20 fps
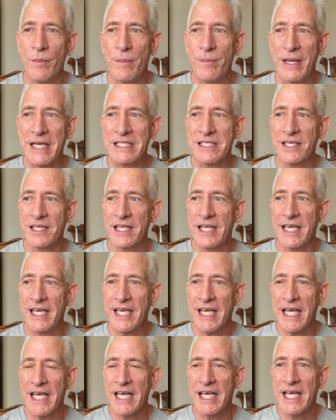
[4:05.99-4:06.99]
but
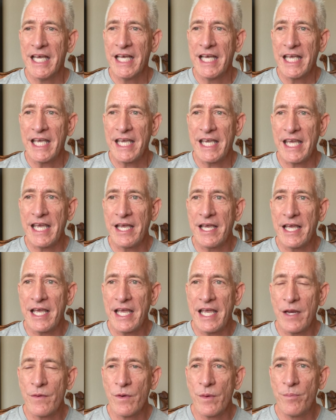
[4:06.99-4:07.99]
basically
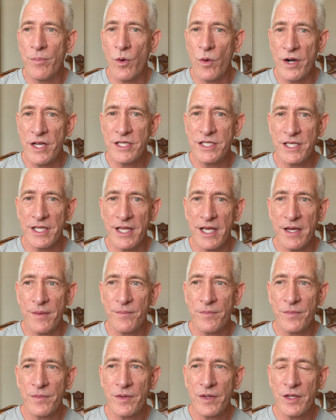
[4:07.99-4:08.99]
he reported to them,